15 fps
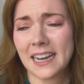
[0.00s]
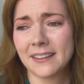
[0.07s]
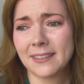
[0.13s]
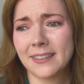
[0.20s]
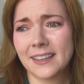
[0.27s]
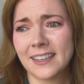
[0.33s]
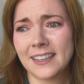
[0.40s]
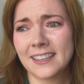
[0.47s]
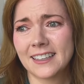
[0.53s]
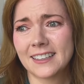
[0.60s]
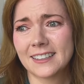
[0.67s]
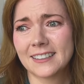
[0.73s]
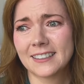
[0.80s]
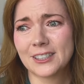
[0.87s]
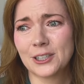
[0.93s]
I think,
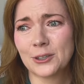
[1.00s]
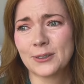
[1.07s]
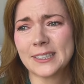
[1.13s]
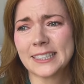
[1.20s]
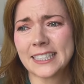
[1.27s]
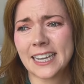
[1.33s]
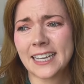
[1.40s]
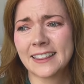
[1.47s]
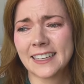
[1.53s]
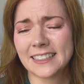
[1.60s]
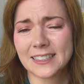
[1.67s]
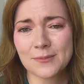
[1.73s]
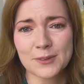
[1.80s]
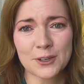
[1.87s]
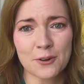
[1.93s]
you know, saying that
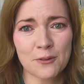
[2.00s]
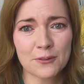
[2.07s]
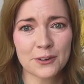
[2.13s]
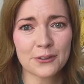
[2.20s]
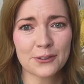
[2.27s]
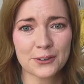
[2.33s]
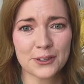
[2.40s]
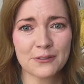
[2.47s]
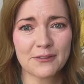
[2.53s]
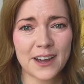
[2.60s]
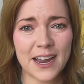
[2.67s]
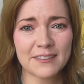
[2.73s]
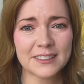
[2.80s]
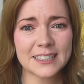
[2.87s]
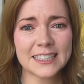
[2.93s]
someone over
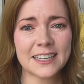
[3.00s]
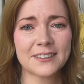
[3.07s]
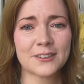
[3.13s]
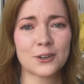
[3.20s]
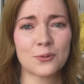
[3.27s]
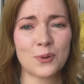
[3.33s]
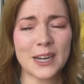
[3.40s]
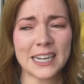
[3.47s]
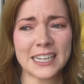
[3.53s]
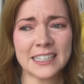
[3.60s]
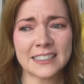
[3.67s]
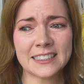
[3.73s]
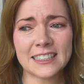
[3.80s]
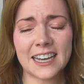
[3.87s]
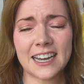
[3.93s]
35 is set in their
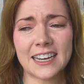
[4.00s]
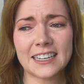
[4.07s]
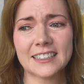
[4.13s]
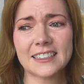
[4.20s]
ways, I,